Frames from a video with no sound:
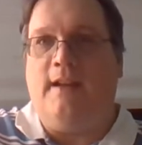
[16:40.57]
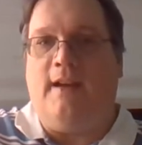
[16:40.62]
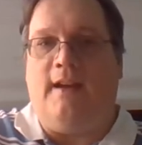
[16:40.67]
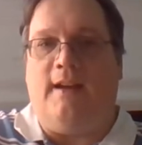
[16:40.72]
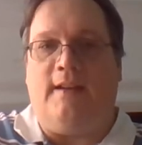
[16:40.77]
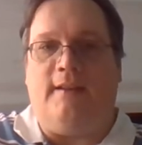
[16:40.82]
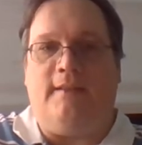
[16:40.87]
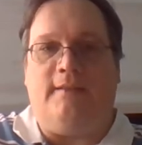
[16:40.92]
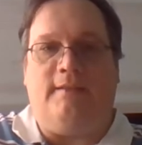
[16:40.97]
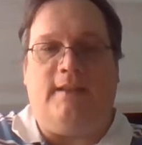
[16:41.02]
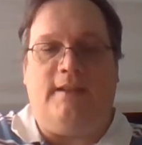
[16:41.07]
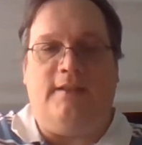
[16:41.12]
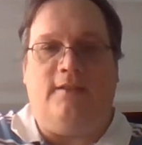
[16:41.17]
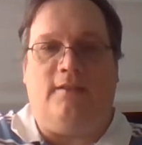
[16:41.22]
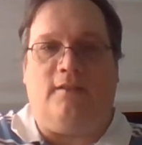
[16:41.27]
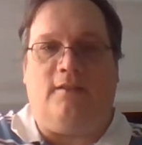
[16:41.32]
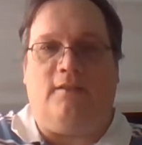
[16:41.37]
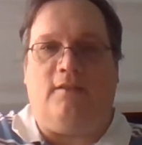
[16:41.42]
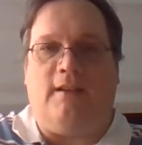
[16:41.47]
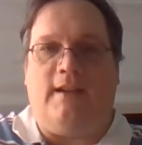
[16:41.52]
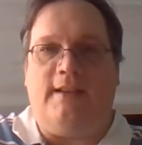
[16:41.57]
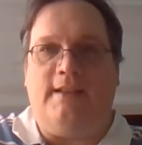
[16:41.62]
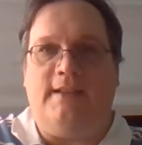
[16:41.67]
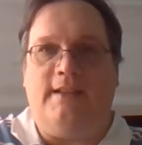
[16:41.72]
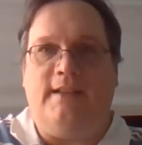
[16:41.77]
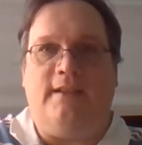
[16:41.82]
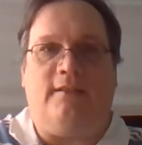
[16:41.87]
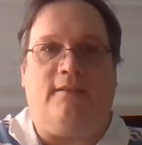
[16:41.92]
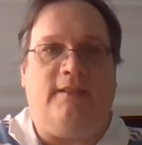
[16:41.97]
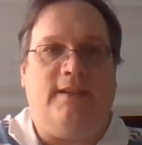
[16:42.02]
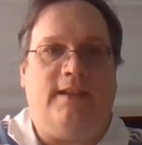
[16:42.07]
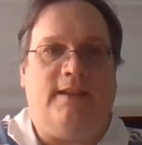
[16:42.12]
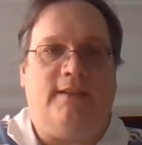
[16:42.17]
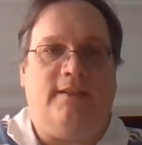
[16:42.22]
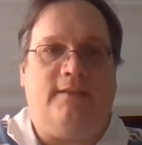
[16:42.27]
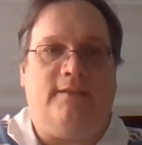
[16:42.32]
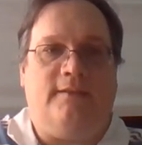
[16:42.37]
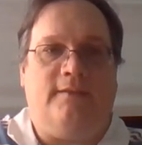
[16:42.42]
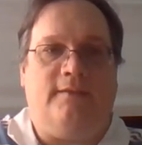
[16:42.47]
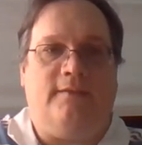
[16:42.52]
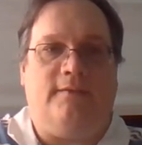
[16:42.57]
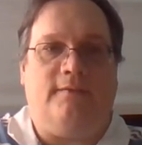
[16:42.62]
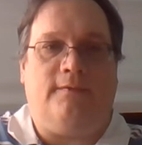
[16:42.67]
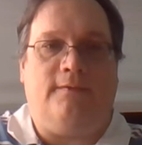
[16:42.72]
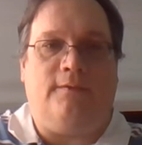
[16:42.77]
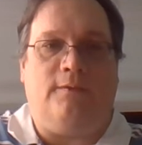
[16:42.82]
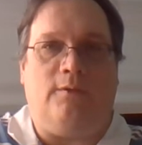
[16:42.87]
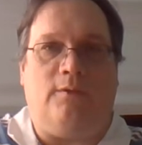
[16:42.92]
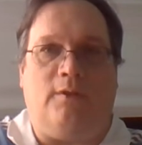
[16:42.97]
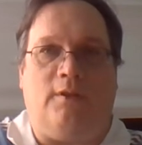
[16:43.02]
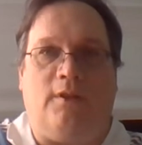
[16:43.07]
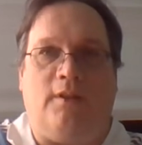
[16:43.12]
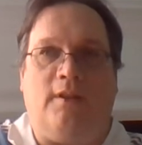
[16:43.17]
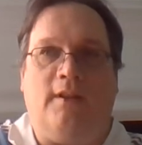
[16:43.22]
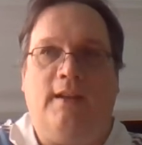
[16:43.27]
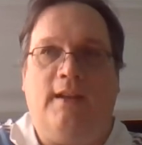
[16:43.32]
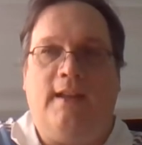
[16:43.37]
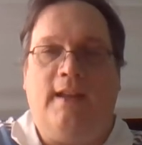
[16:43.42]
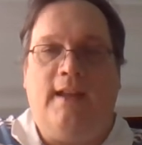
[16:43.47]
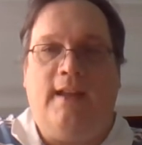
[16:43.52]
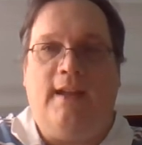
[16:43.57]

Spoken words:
Then your criteria for